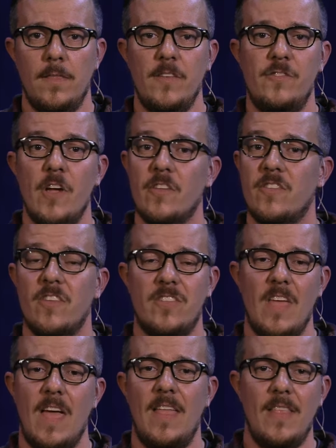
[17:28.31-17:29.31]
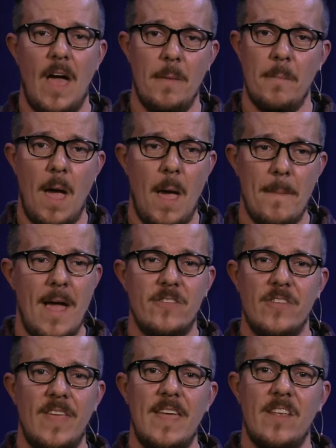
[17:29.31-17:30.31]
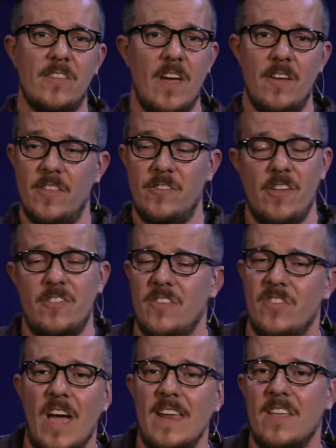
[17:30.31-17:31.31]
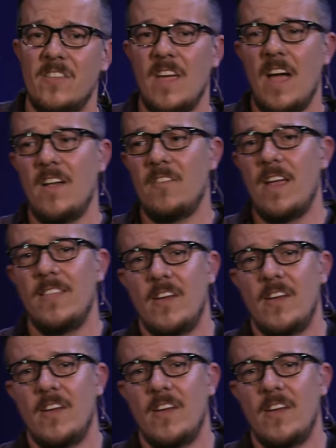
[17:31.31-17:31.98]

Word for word: the justice that I, I imagine they desire, the justice I desire, right?